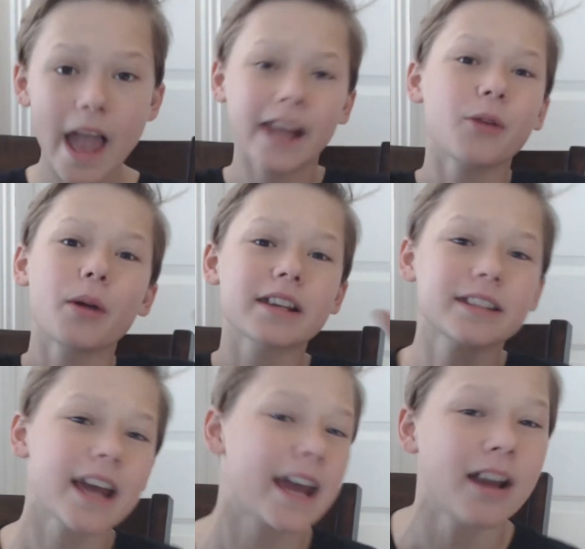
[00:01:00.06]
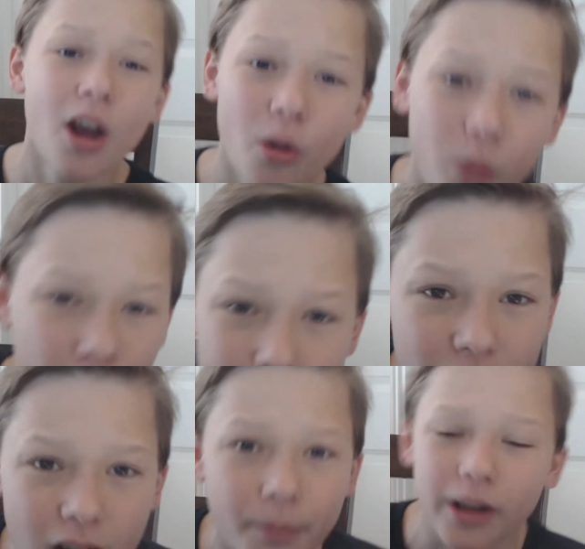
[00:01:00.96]
Anyways, today we're gonna be
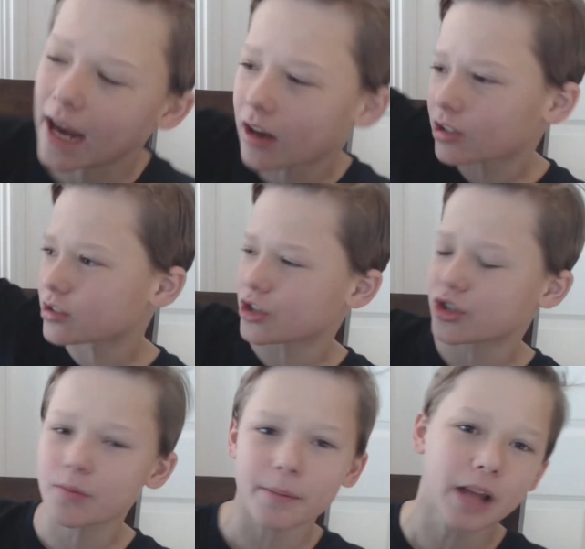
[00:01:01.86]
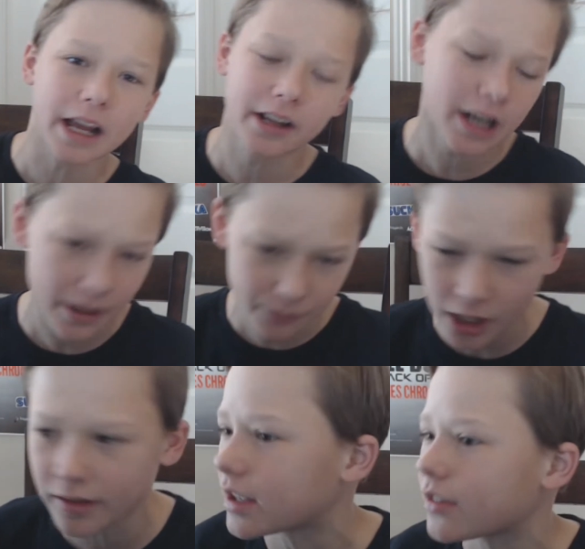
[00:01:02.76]
talking about characters that should be in Blackout. I have
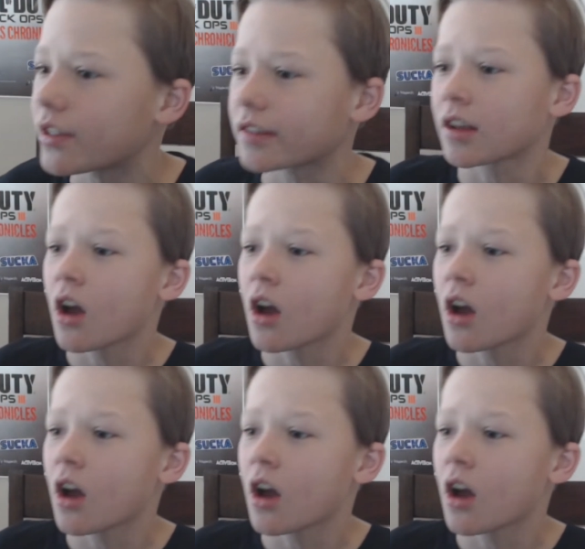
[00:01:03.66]
not seen this